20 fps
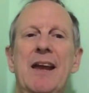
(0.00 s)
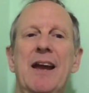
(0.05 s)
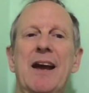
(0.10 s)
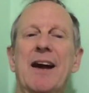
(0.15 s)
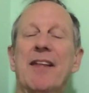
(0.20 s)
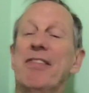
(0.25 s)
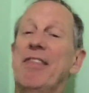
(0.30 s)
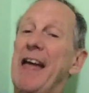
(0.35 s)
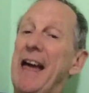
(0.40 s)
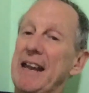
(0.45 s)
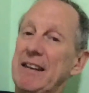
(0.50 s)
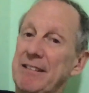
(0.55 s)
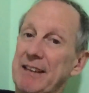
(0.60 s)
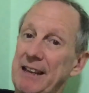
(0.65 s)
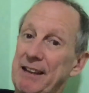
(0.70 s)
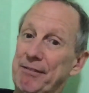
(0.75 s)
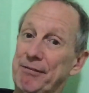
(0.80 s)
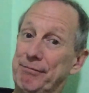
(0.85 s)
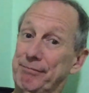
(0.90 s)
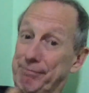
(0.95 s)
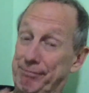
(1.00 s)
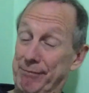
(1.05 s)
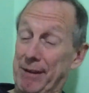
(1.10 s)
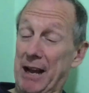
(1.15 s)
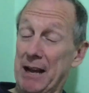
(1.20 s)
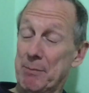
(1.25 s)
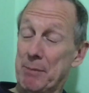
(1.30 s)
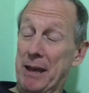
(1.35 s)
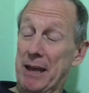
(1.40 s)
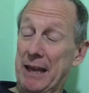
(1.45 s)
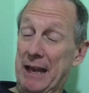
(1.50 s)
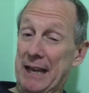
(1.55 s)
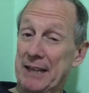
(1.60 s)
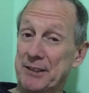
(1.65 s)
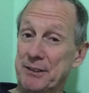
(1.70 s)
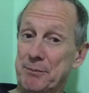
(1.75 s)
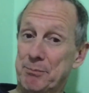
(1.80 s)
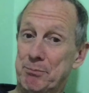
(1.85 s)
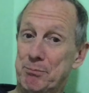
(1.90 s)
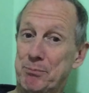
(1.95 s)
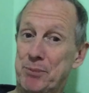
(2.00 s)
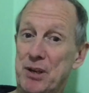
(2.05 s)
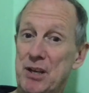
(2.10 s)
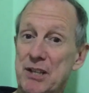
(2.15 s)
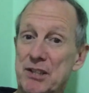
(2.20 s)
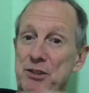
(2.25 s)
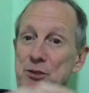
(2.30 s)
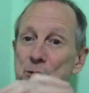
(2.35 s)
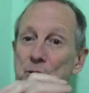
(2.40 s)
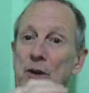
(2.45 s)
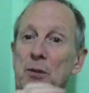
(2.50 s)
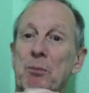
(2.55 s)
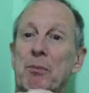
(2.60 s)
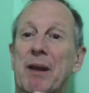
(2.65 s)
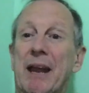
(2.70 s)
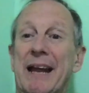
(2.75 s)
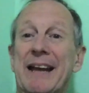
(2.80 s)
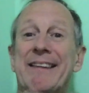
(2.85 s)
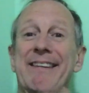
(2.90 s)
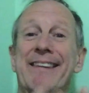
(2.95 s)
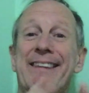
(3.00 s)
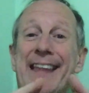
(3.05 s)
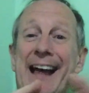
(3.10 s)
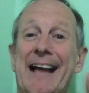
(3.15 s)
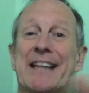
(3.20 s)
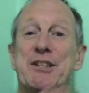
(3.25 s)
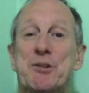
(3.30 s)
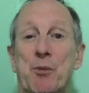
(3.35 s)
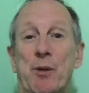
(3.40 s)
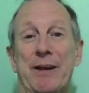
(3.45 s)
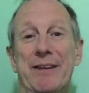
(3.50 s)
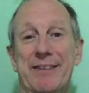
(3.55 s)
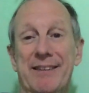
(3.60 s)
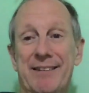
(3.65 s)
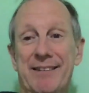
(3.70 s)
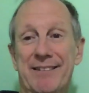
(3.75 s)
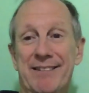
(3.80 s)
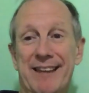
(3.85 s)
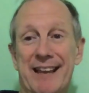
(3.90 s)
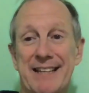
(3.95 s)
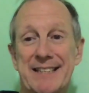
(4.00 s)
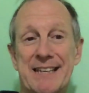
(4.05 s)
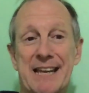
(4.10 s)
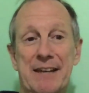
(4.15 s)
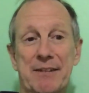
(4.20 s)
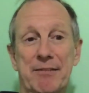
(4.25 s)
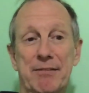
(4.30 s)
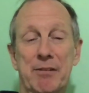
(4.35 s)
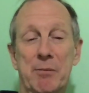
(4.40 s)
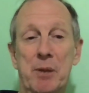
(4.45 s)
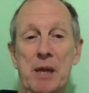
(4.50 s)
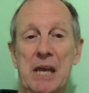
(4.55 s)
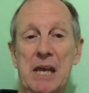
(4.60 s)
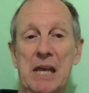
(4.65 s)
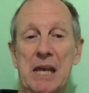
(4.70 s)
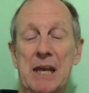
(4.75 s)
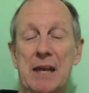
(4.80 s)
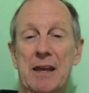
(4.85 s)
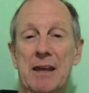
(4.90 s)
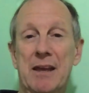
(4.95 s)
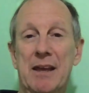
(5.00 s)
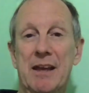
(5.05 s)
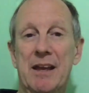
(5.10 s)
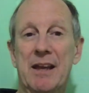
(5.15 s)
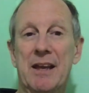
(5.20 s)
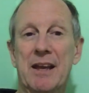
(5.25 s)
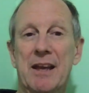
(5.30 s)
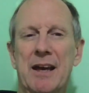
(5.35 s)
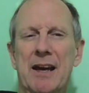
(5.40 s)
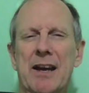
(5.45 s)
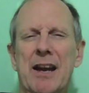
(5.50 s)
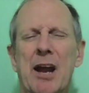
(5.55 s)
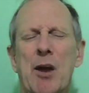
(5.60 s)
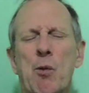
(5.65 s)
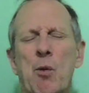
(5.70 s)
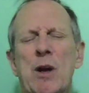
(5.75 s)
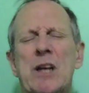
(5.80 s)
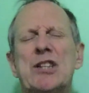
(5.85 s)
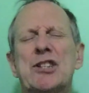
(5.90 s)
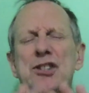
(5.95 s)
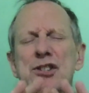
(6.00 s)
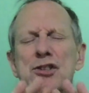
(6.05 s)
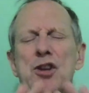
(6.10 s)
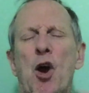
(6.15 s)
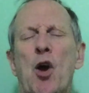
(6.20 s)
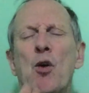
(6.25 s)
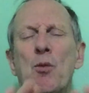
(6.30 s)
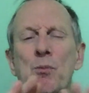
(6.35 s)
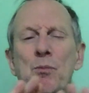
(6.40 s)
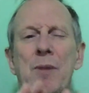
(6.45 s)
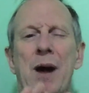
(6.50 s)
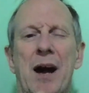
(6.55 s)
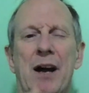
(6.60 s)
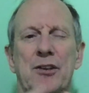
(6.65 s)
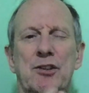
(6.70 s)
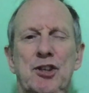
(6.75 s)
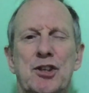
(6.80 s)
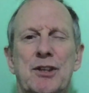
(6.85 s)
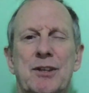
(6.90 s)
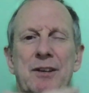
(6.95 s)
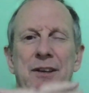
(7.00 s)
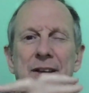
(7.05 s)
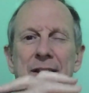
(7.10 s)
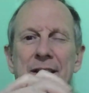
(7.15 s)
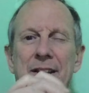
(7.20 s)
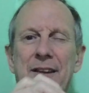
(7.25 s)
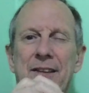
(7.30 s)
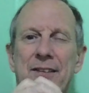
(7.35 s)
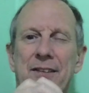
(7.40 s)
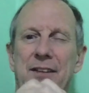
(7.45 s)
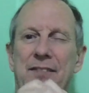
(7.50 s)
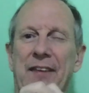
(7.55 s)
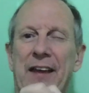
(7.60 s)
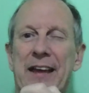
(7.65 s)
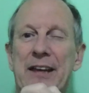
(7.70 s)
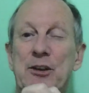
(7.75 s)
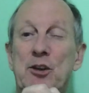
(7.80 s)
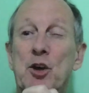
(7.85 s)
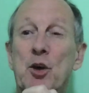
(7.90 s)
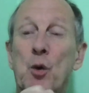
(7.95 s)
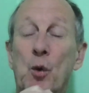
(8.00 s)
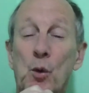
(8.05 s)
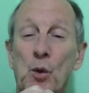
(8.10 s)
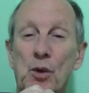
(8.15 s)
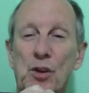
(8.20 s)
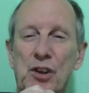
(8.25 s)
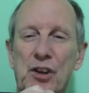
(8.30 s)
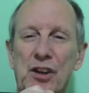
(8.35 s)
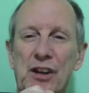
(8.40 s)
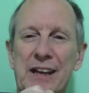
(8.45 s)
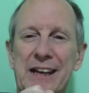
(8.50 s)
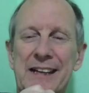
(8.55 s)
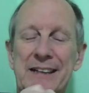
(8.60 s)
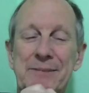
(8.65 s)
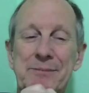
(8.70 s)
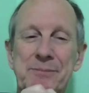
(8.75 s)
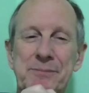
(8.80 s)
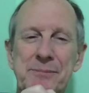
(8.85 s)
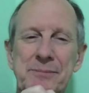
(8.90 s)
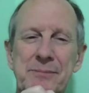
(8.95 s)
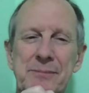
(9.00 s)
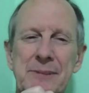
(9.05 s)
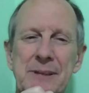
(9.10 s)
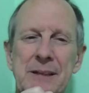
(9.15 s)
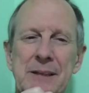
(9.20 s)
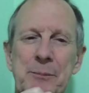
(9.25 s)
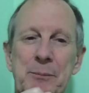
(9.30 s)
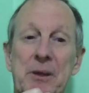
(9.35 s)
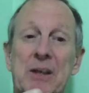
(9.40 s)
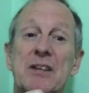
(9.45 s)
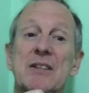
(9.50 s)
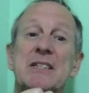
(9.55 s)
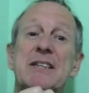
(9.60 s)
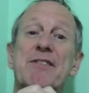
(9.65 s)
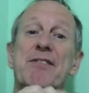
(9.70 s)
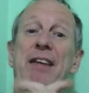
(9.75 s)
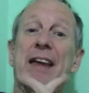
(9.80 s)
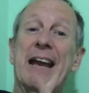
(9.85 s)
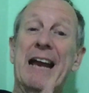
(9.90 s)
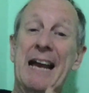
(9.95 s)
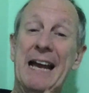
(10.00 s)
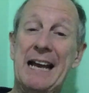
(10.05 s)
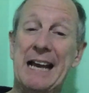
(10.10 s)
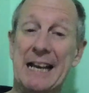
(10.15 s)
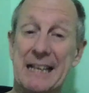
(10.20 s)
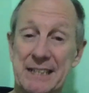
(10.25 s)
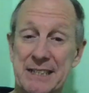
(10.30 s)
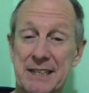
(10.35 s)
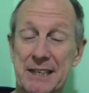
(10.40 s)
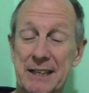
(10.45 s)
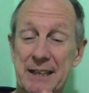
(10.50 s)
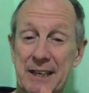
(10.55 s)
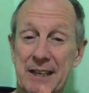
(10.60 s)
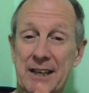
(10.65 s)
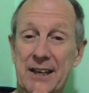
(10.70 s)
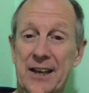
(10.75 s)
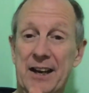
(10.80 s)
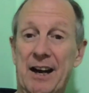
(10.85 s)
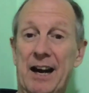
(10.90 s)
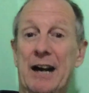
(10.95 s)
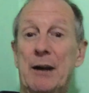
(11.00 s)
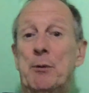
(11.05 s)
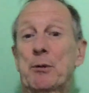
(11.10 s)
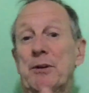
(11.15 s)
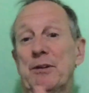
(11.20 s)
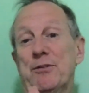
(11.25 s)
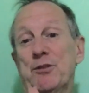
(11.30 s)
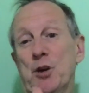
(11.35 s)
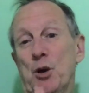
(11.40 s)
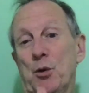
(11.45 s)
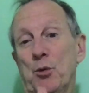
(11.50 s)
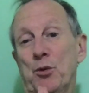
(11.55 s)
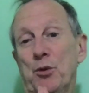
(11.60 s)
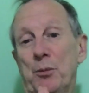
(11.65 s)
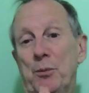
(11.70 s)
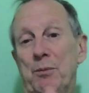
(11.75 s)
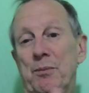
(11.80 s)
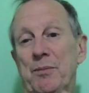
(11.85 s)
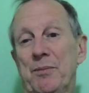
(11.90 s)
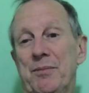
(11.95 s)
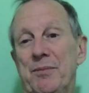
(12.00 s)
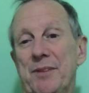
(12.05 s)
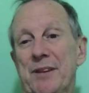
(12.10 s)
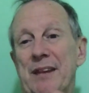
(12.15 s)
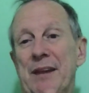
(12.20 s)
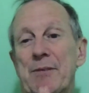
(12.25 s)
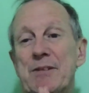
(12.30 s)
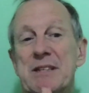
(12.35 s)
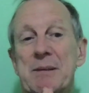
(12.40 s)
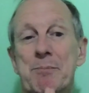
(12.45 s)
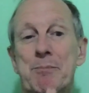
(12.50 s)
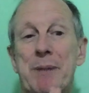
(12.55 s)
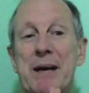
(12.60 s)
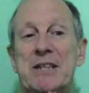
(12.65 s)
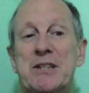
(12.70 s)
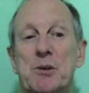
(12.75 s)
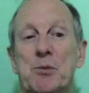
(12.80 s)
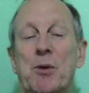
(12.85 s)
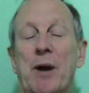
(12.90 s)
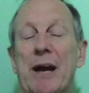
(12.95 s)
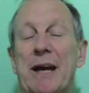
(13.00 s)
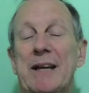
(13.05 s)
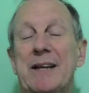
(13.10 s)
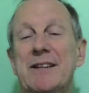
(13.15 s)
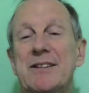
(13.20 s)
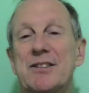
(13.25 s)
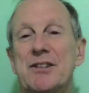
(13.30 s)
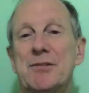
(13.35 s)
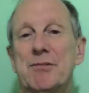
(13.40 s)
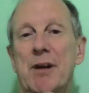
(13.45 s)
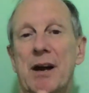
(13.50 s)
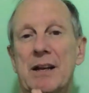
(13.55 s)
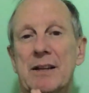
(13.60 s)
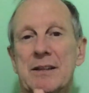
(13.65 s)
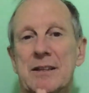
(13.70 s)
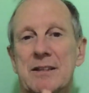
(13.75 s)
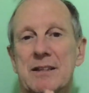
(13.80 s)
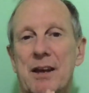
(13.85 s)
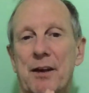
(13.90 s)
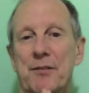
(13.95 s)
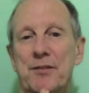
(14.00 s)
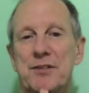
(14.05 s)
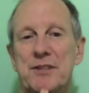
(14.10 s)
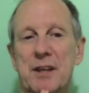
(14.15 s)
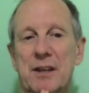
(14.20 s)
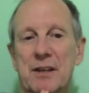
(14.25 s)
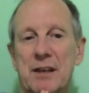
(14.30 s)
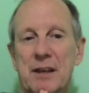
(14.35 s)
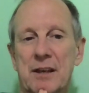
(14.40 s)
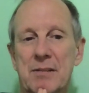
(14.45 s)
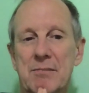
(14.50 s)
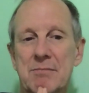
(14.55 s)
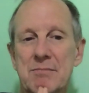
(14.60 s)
And then, if I may add a personal complaint, that's when they send for me. And I wish so much that they had called earlier, because if they had, I would have told them that there is a better way to write the self-study.